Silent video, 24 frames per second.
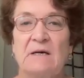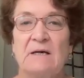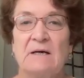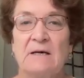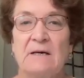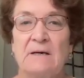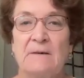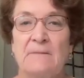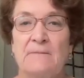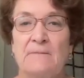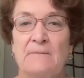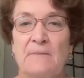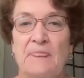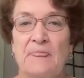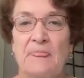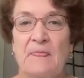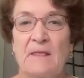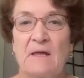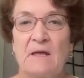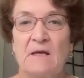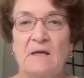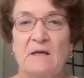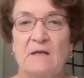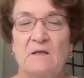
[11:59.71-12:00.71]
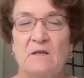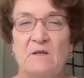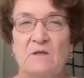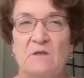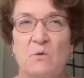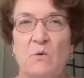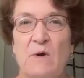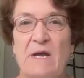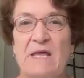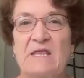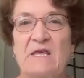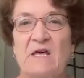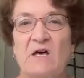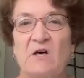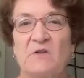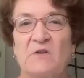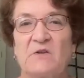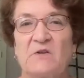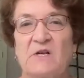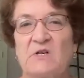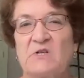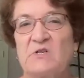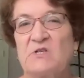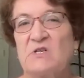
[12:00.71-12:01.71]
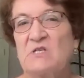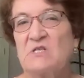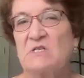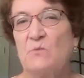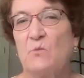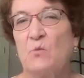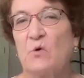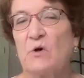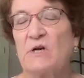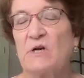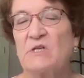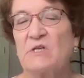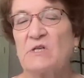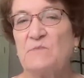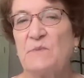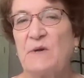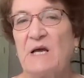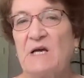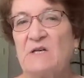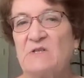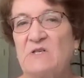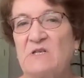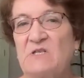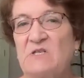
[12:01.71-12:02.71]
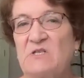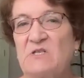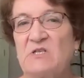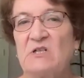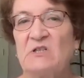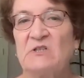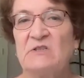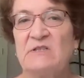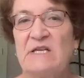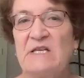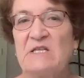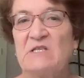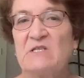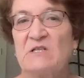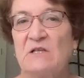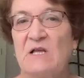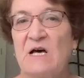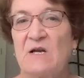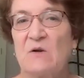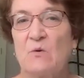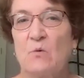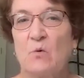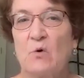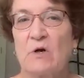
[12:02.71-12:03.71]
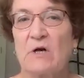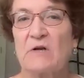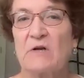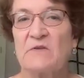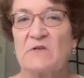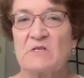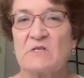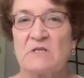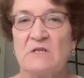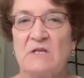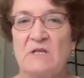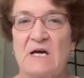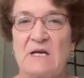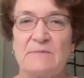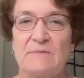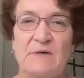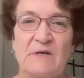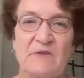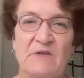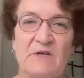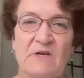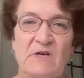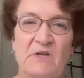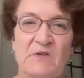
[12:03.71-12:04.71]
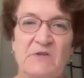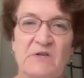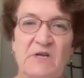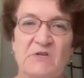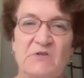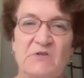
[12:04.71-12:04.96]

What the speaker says: the way the healthcare system works, because it still needs a lot of work. There's a lot about the healthcare